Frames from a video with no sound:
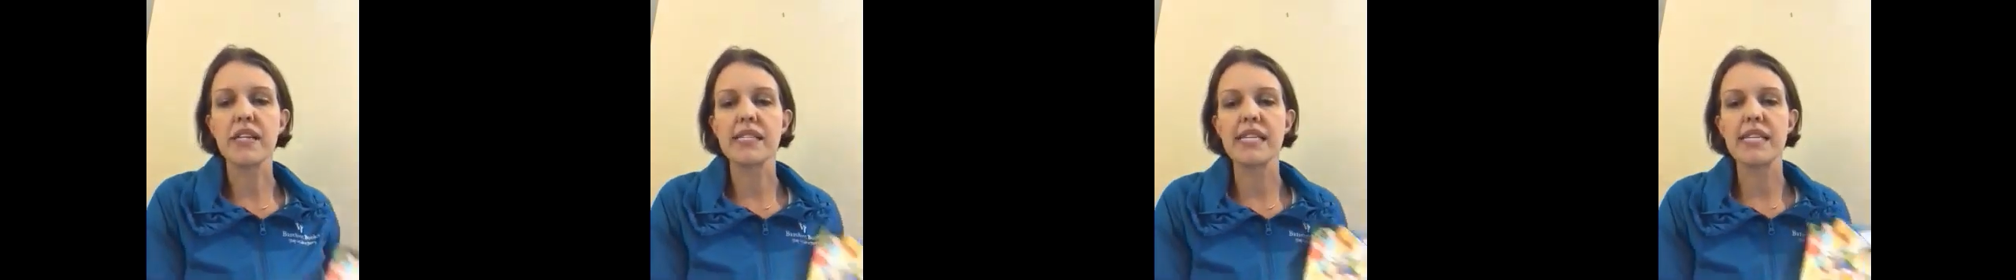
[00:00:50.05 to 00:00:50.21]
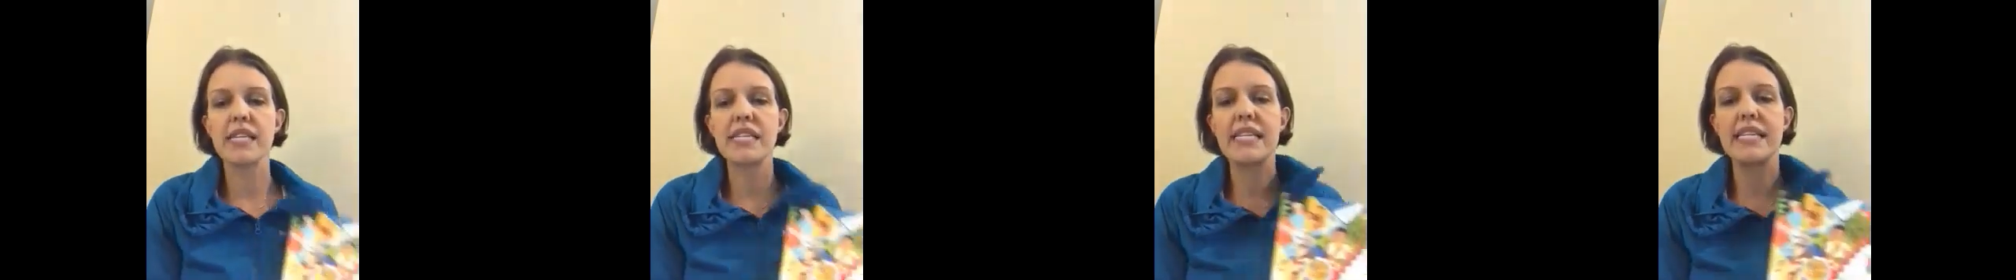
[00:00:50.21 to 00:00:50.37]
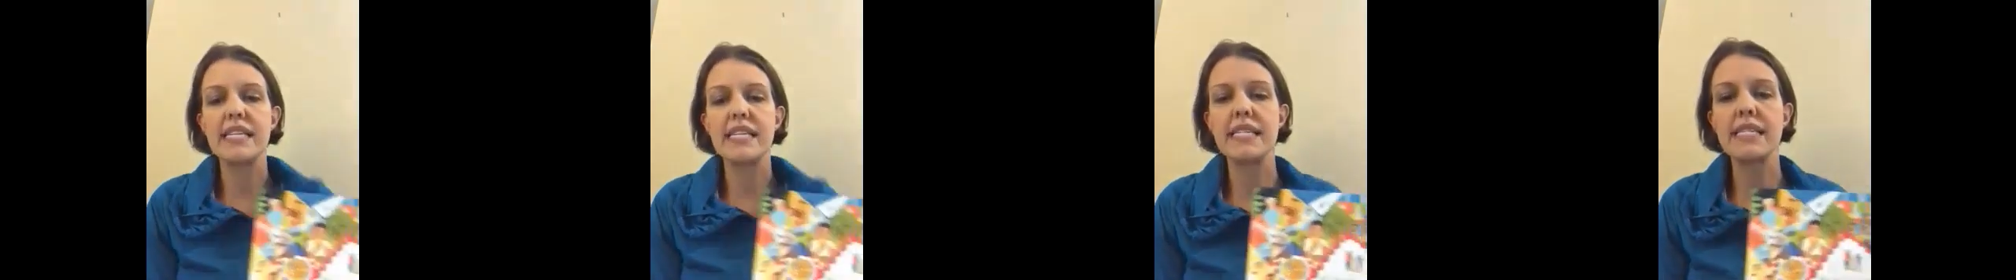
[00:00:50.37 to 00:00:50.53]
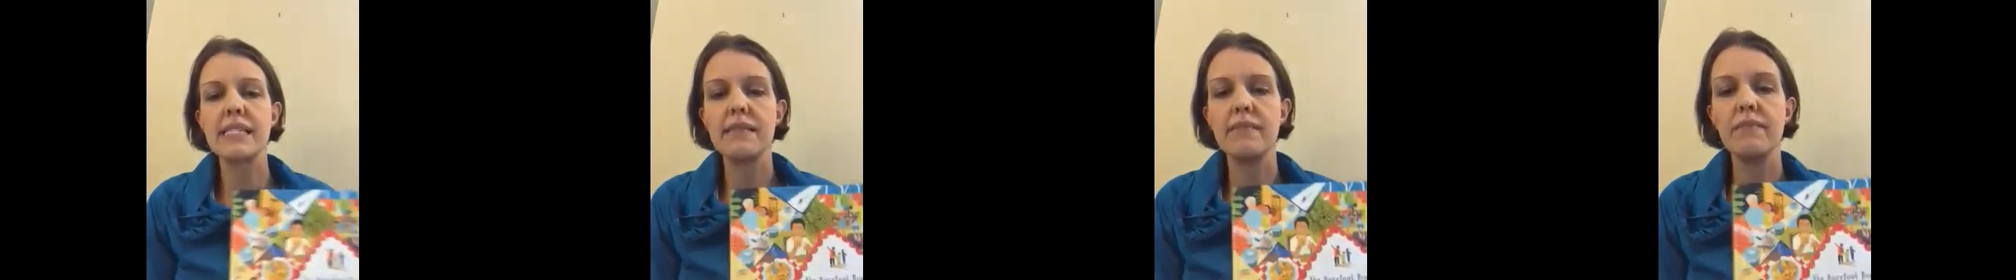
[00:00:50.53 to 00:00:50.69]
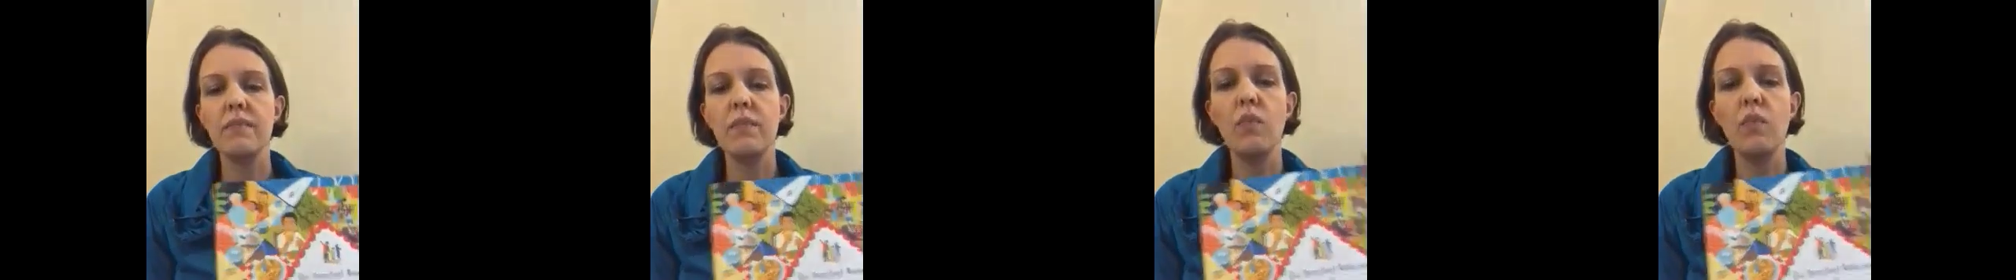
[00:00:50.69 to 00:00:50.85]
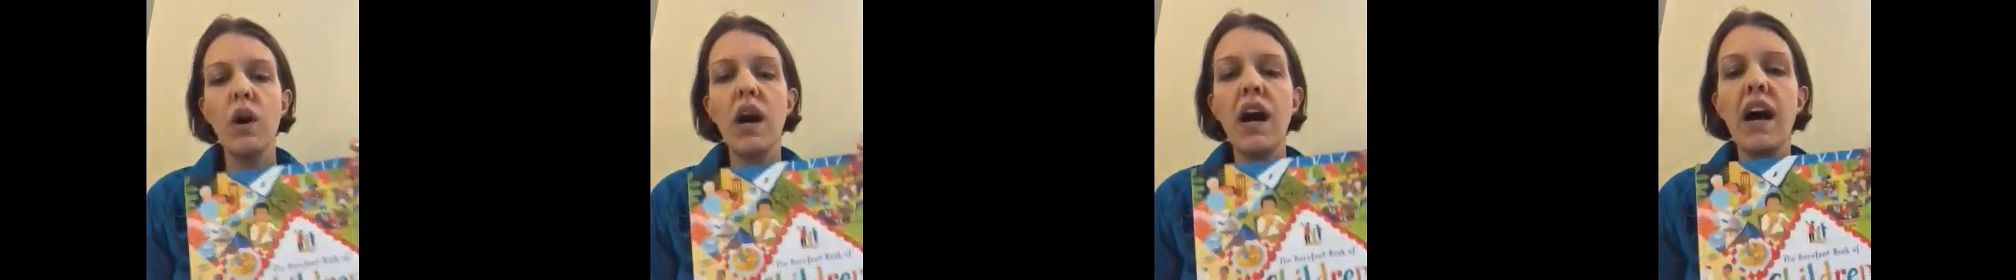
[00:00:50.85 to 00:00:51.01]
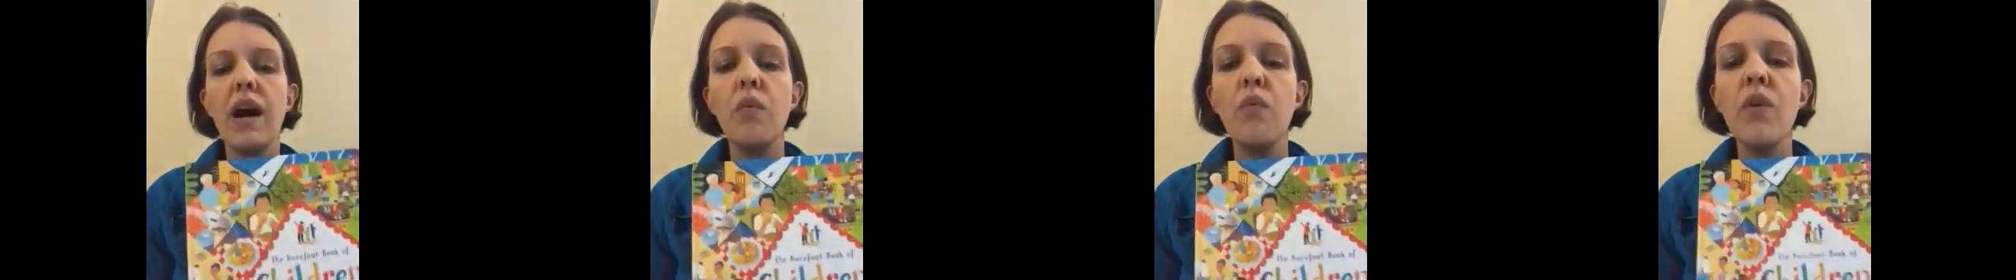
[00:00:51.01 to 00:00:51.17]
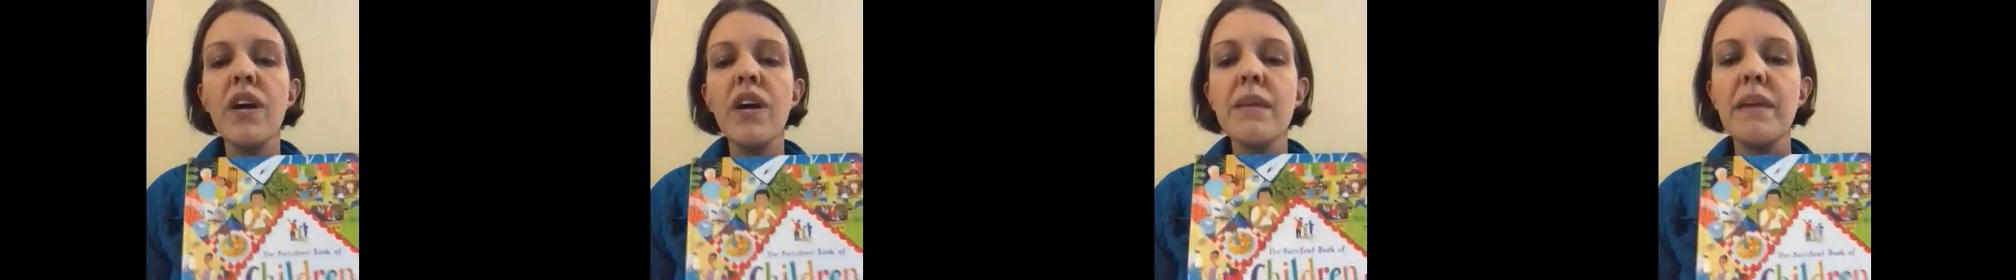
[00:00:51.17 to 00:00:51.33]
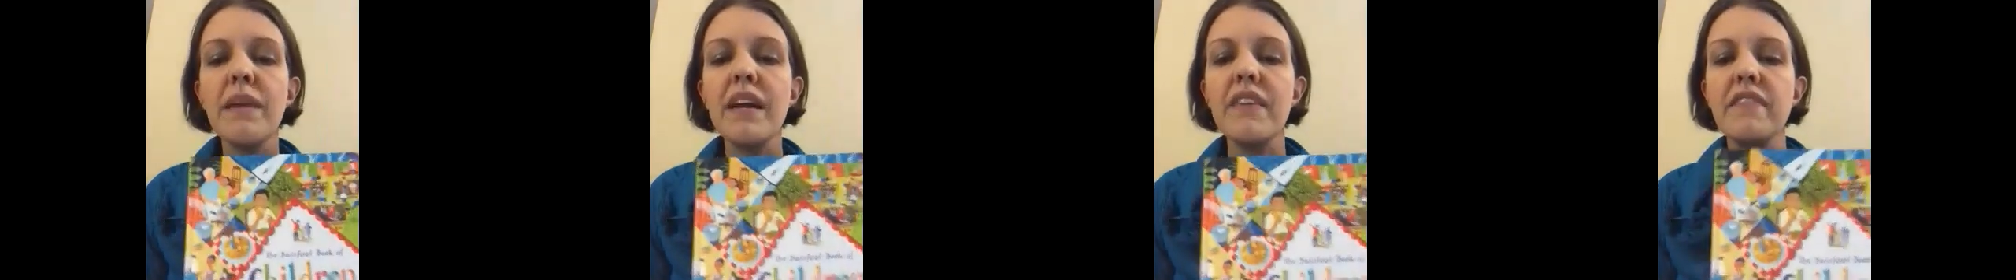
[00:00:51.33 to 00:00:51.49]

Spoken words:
This is one of my